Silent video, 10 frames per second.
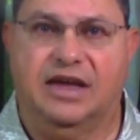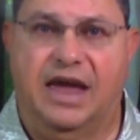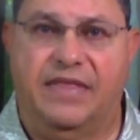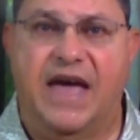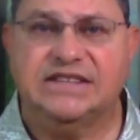
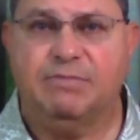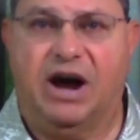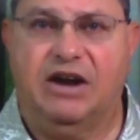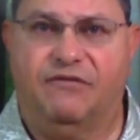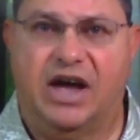And that's
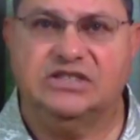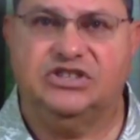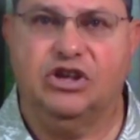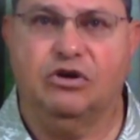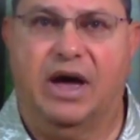my advice
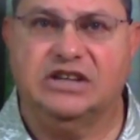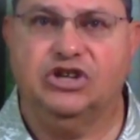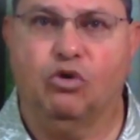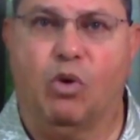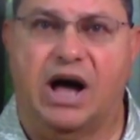to you as
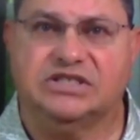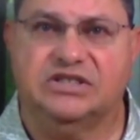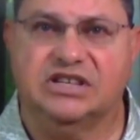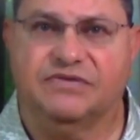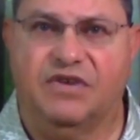you watch
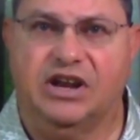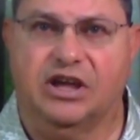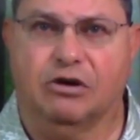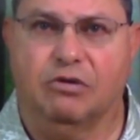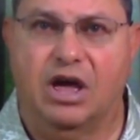this video.